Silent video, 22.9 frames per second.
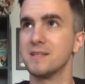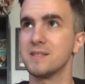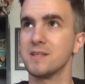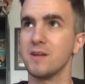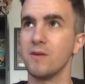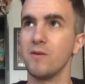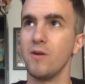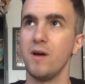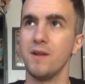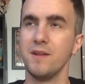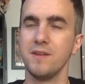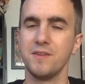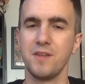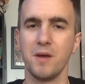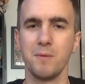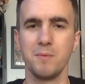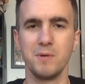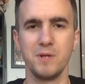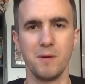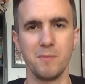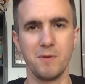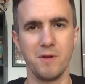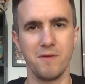So like the
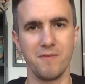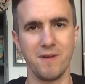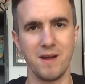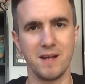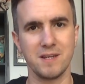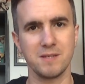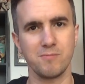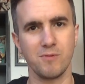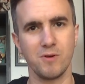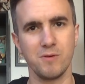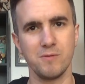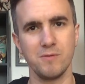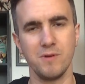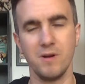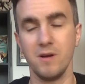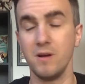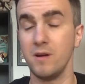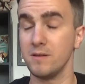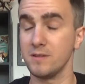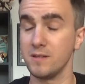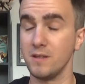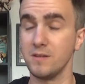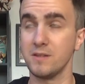WWF
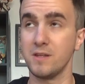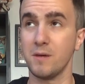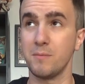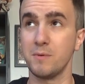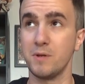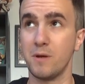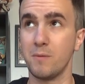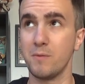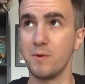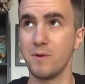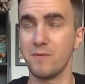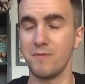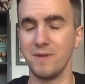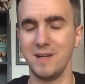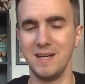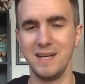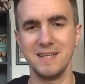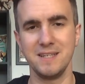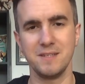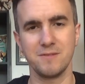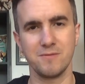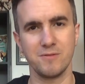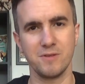
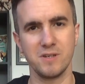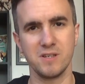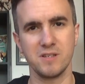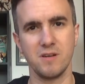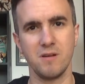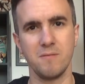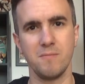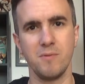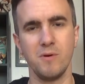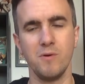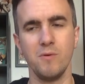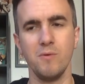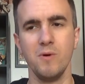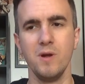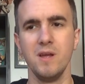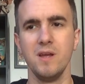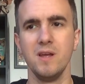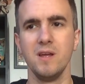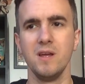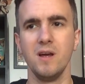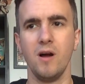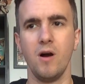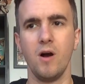Elites, for example,
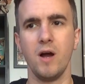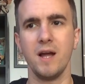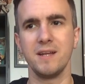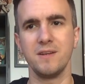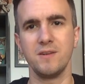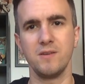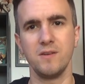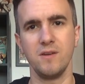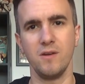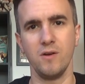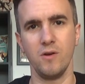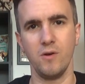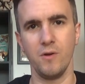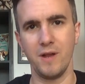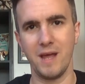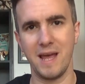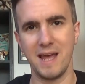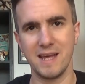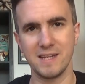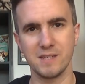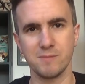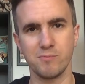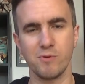I had a lot of the
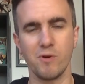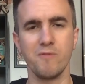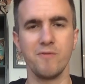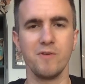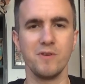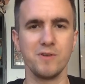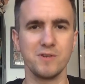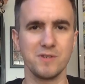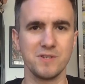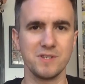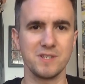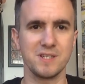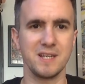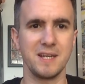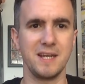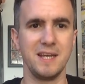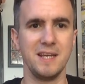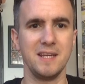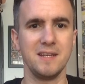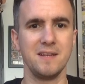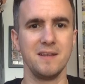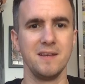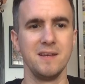Hasbro versions as a
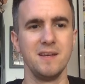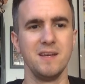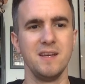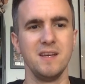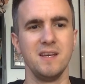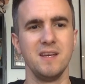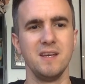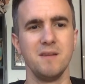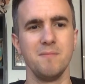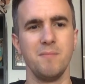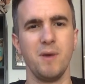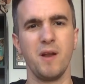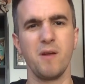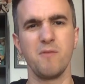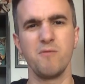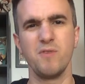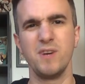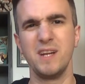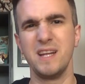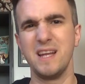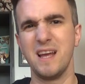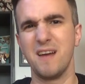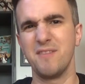kid, but I don't
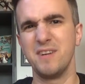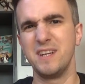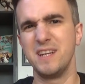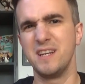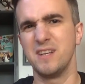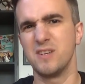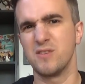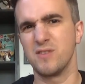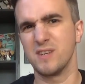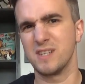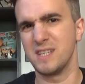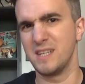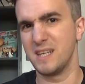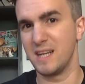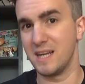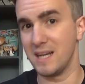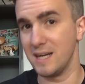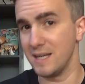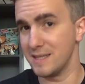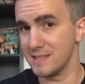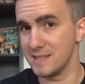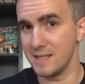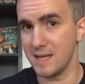really have any interest in
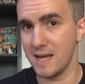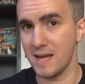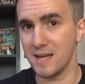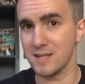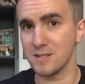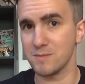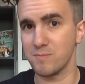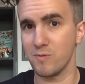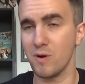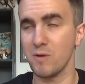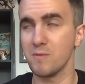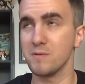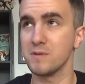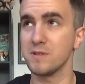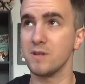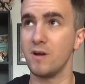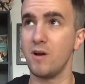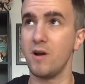collecting the Hasbros.